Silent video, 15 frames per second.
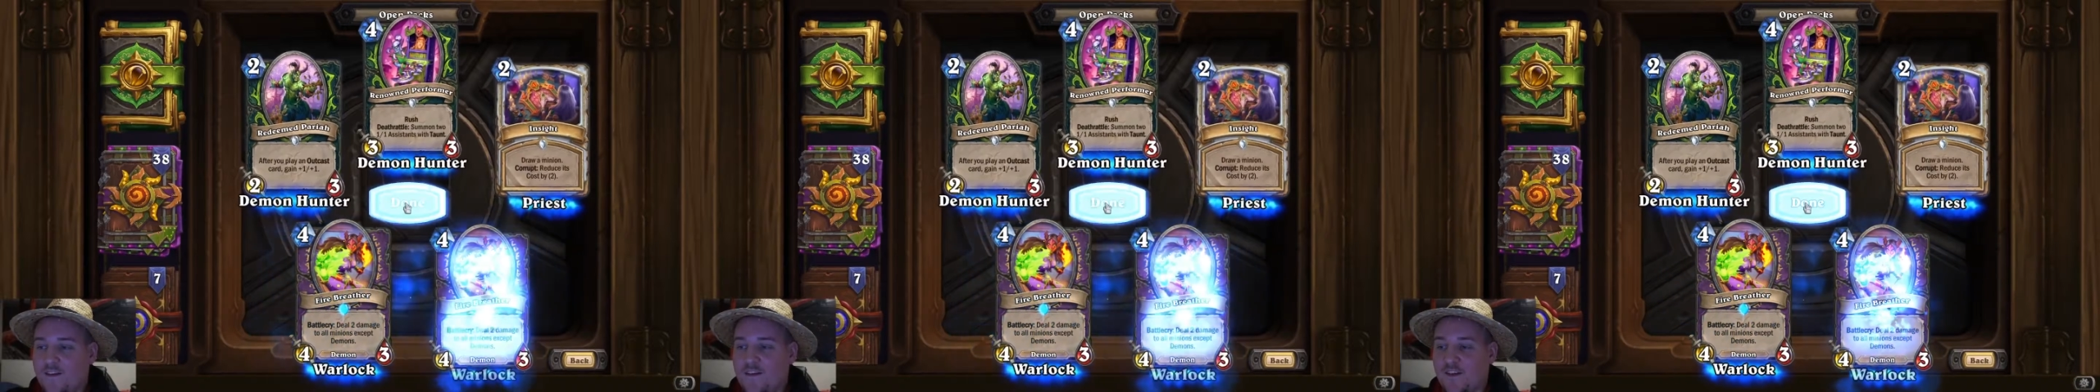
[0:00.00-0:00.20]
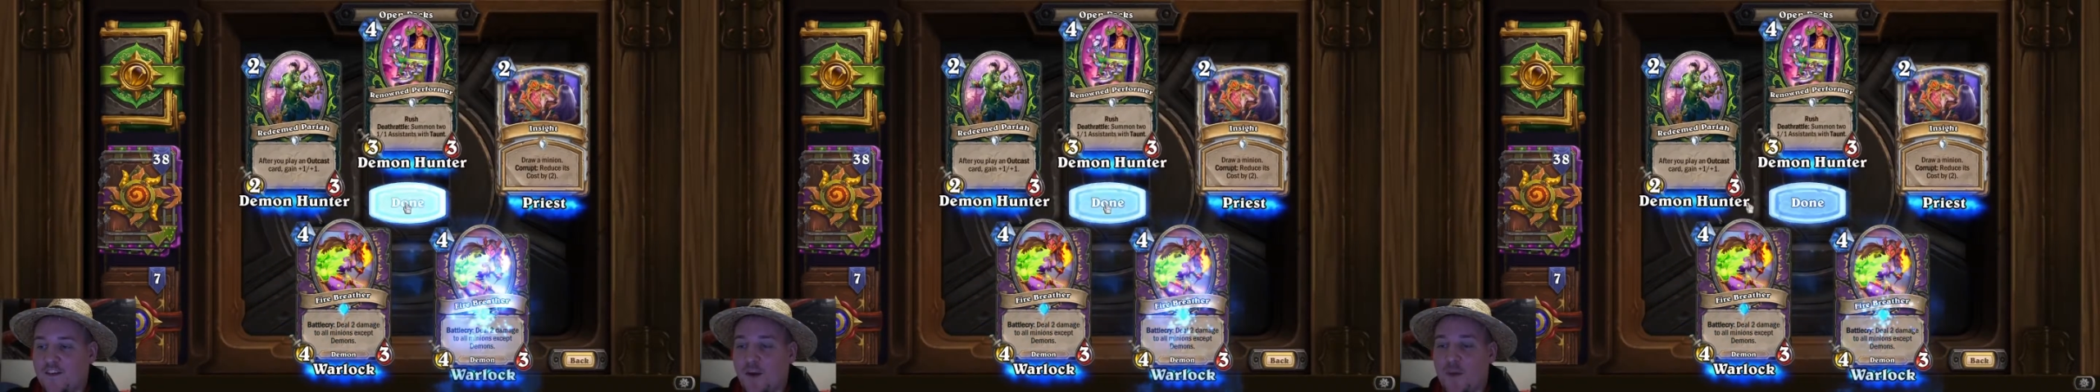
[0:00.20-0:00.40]

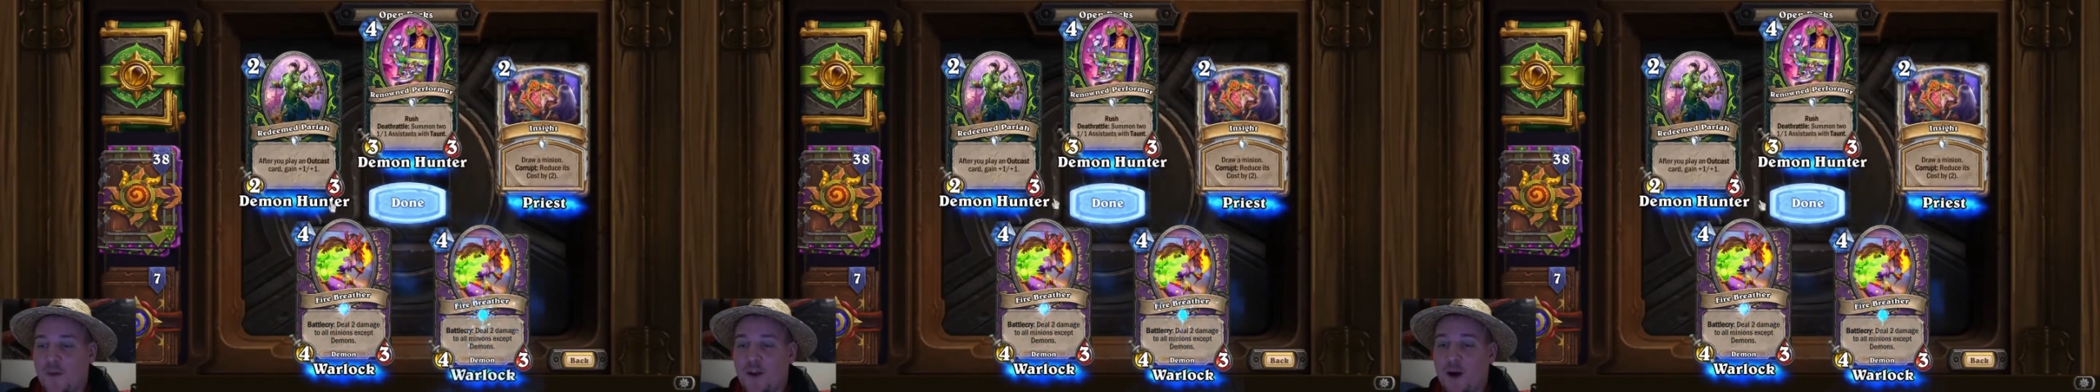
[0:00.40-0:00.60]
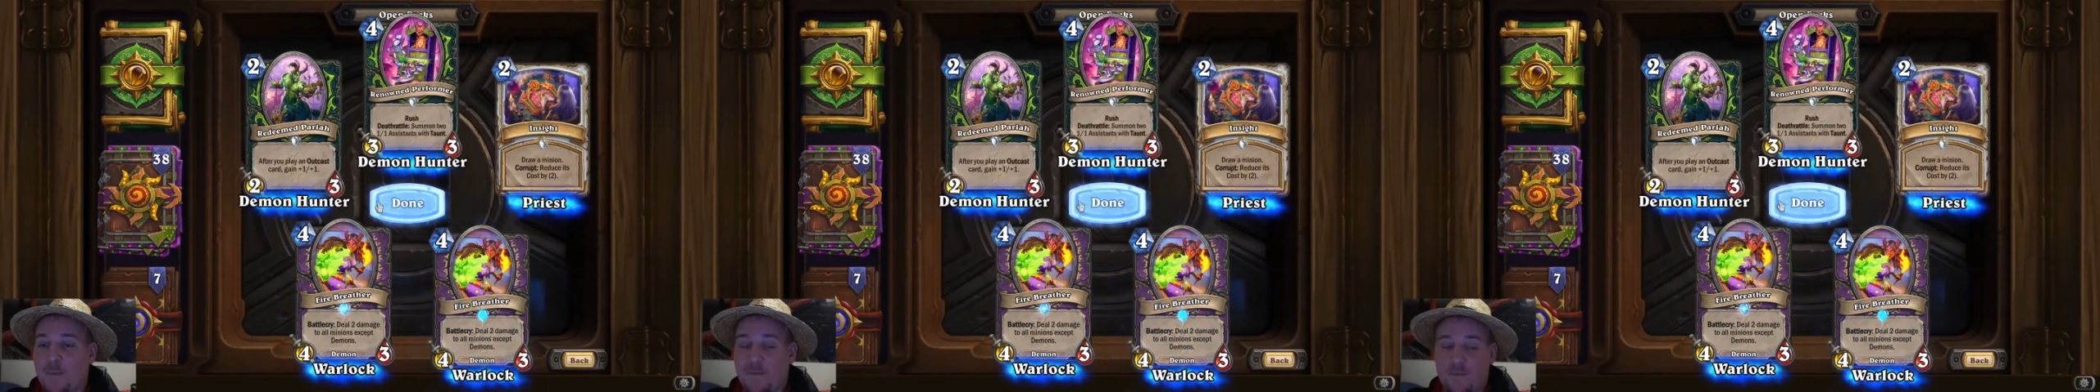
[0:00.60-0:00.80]
sum
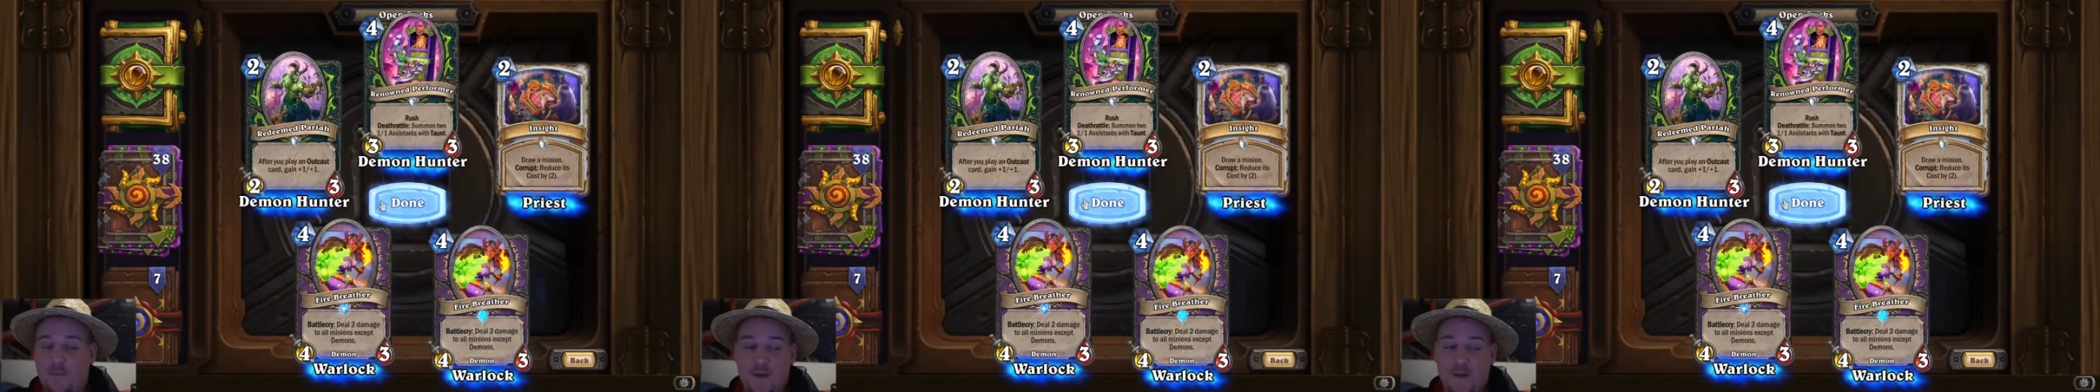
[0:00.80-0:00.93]
it up,